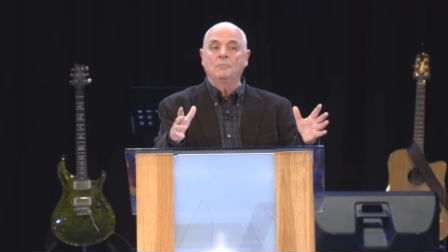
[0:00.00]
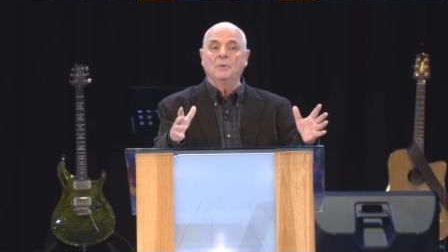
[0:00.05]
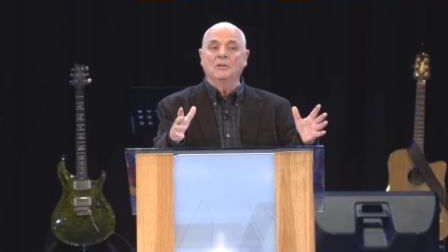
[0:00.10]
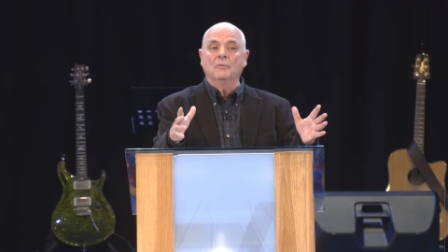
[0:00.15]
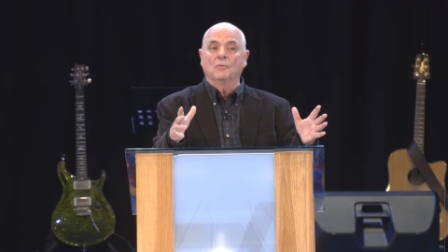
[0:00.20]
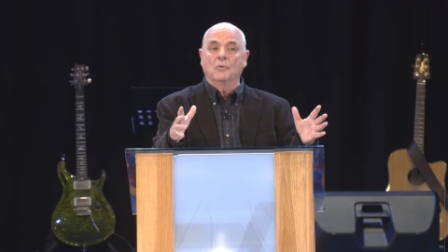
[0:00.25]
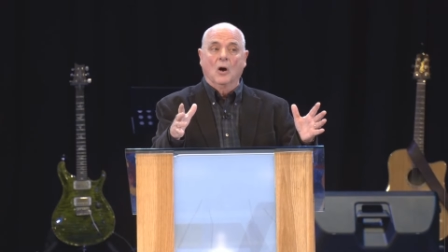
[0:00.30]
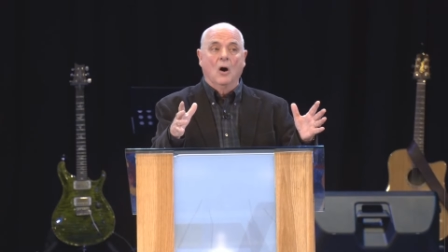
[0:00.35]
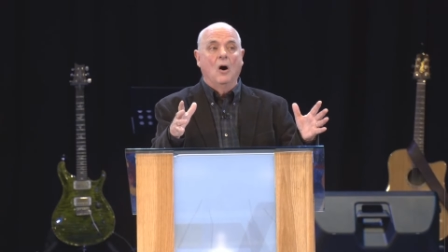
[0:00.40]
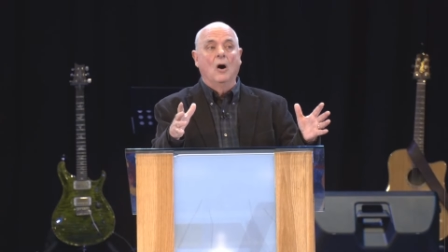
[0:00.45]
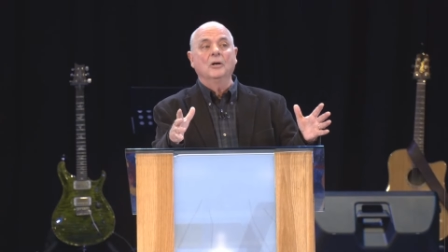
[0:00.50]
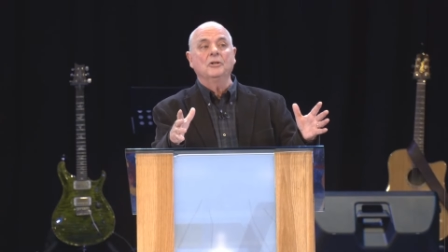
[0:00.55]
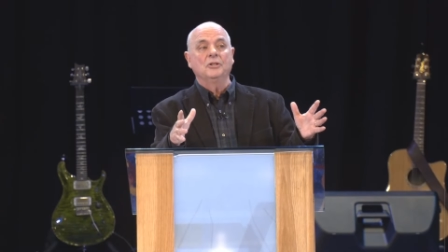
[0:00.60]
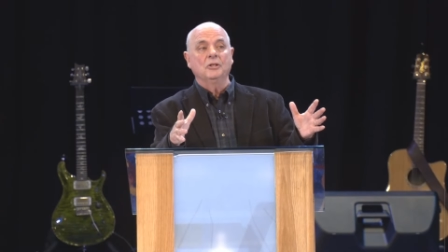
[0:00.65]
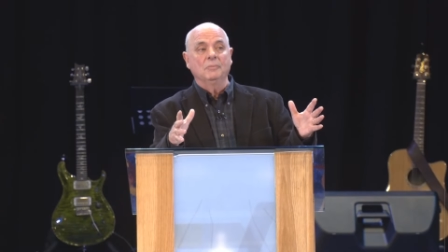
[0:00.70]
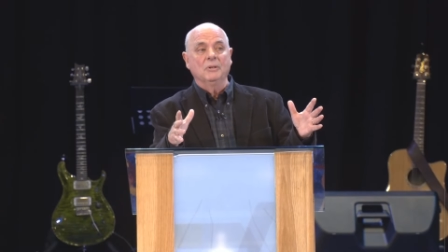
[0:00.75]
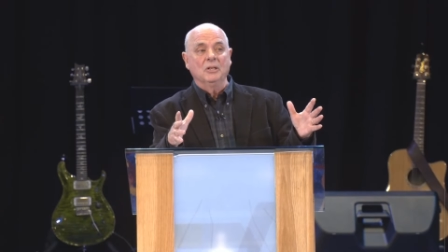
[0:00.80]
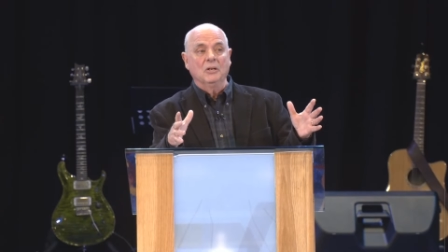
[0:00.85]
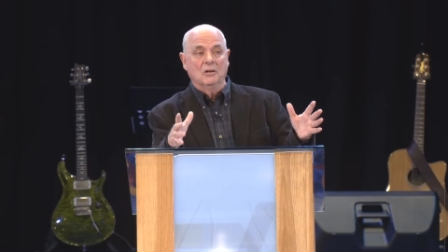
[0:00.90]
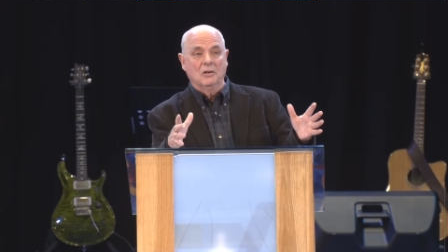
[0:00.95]
been wronged,
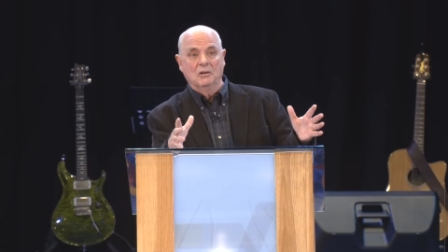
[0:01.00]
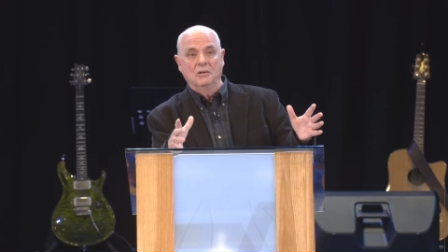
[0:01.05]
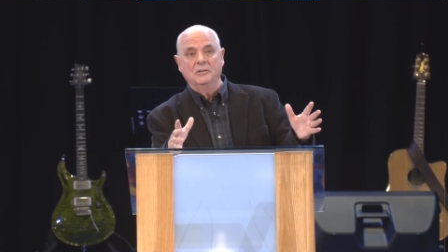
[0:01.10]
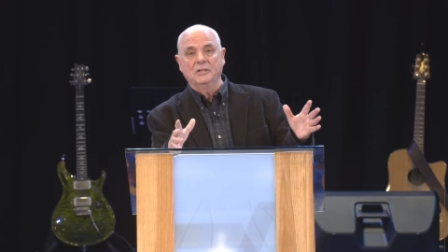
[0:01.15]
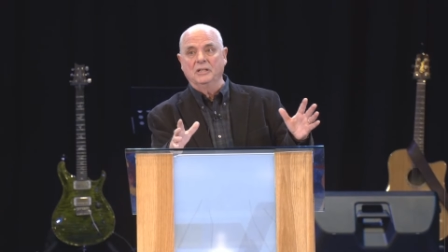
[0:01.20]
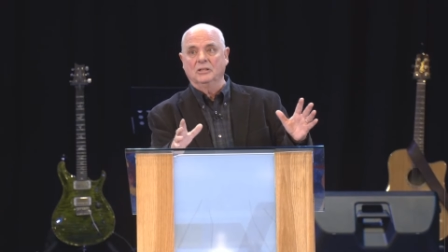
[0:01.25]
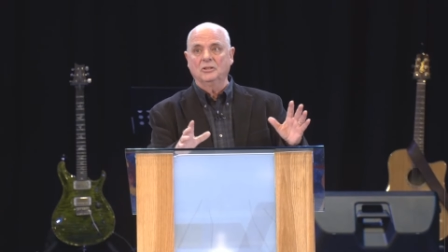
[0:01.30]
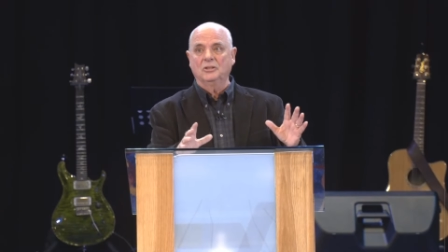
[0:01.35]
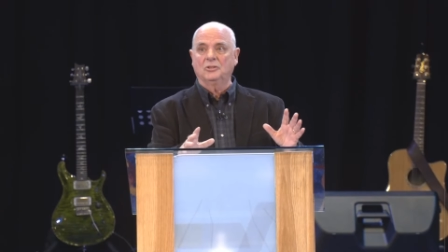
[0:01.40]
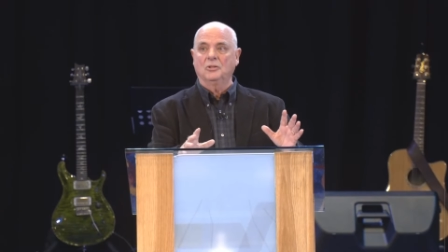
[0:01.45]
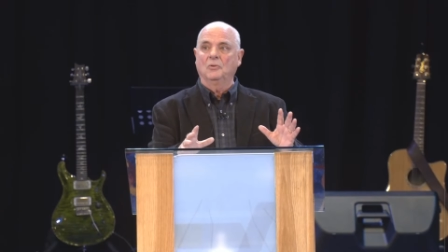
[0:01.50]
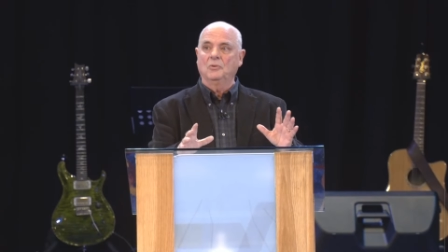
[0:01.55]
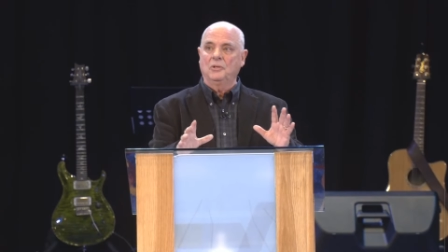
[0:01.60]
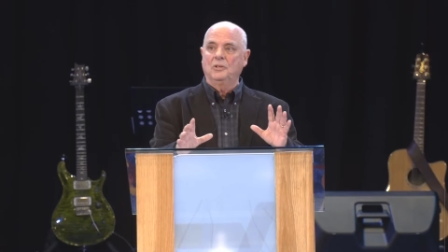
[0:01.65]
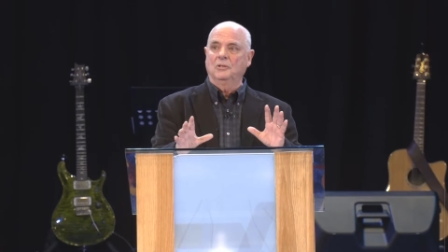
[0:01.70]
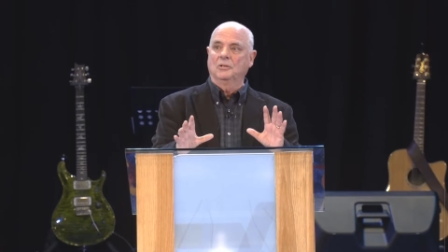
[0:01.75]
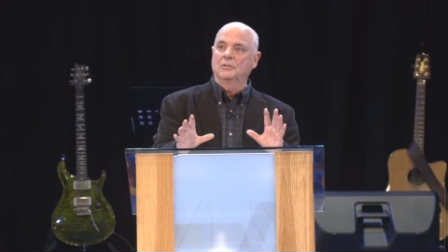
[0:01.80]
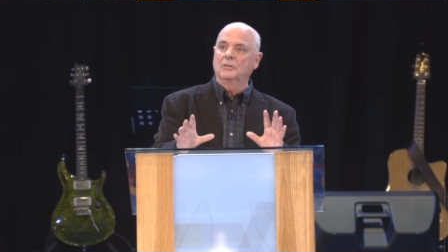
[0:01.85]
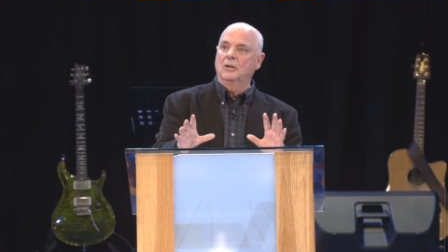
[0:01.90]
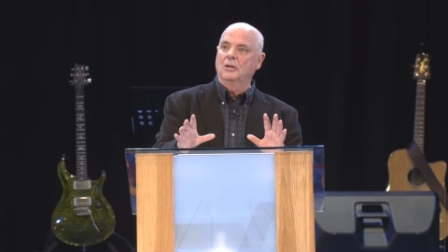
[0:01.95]
you've been hurt, and so
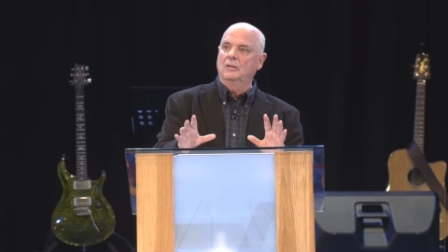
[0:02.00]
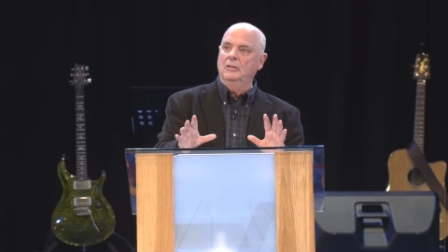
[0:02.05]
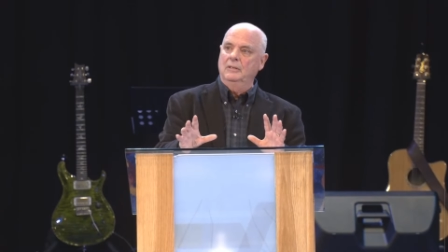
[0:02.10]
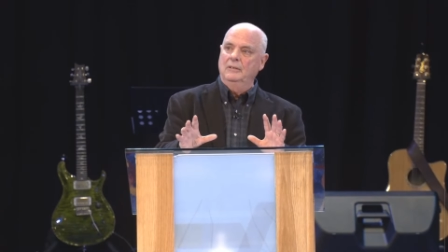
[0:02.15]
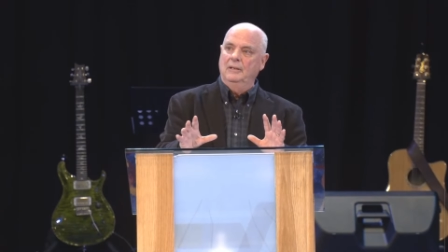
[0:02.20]
you're